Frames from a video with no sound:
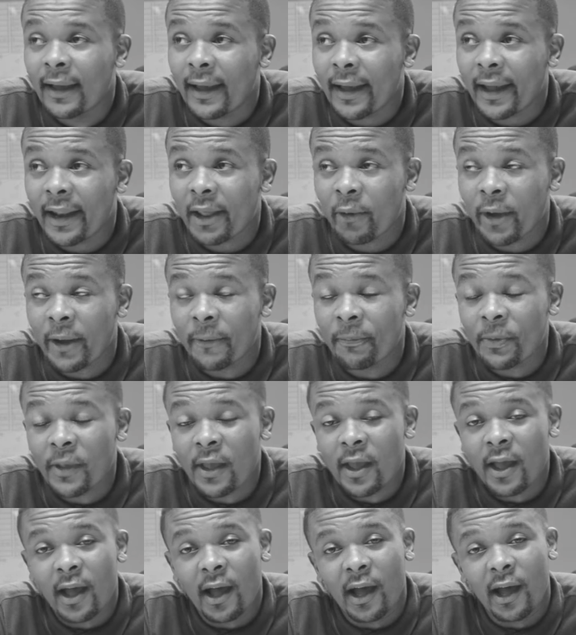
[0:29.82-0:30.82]
Anyway,
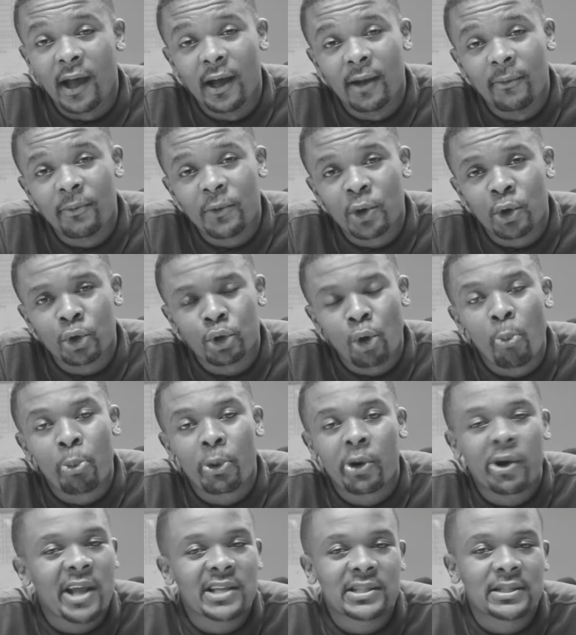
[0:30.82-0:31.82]
don't
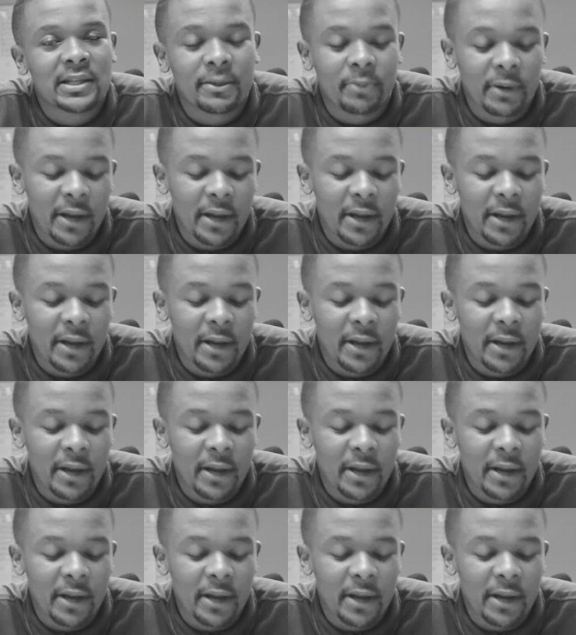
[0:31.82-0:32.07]
procrastinate.